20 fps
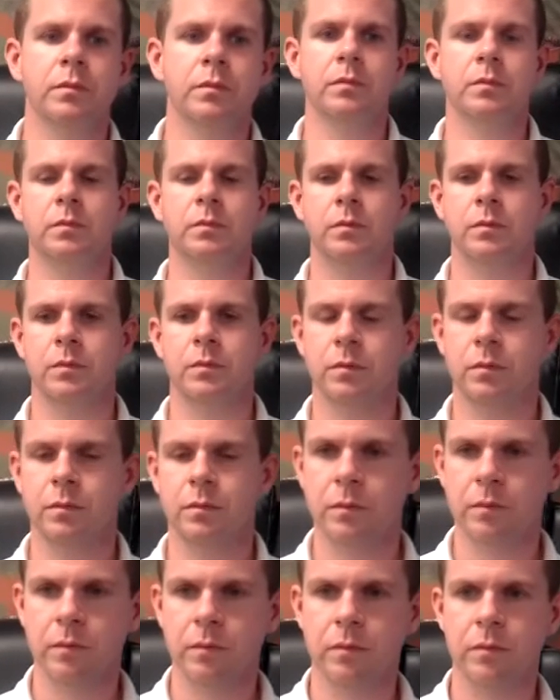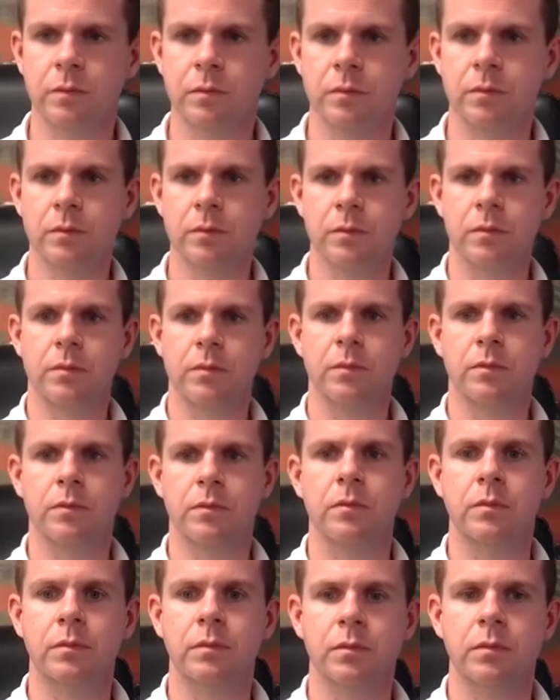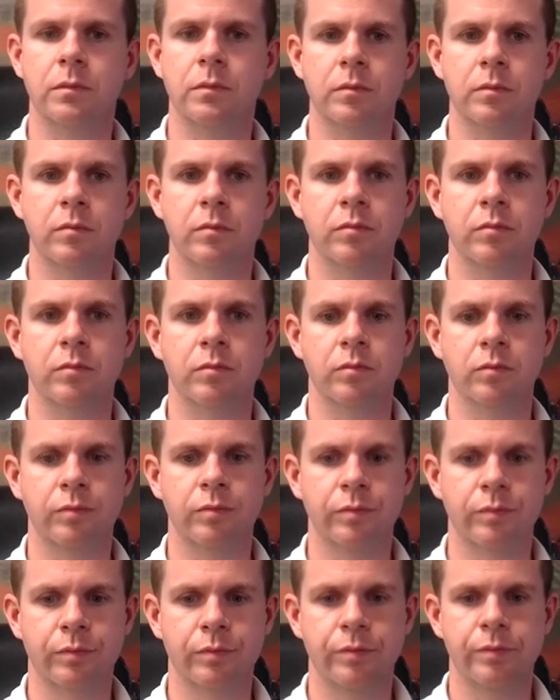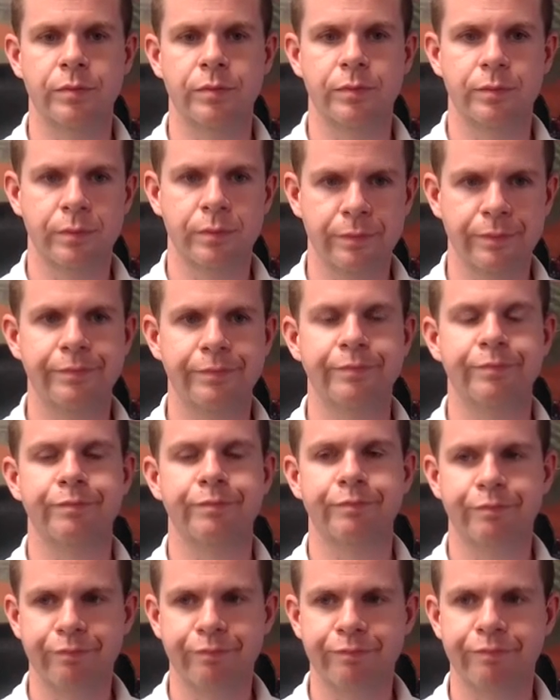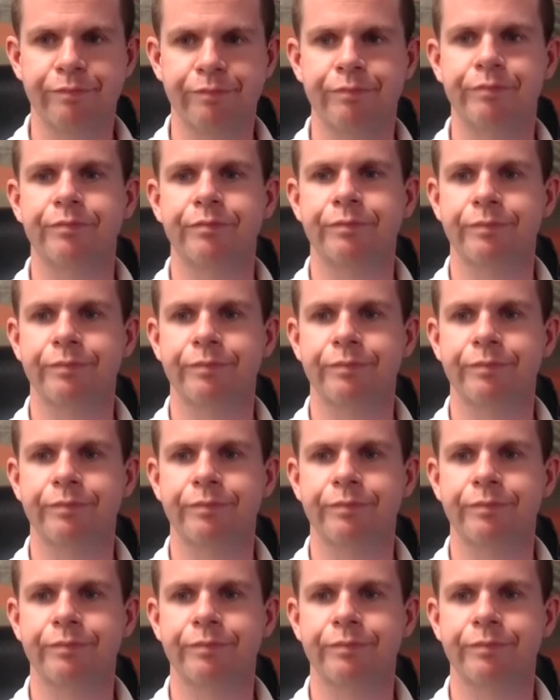(not speaking)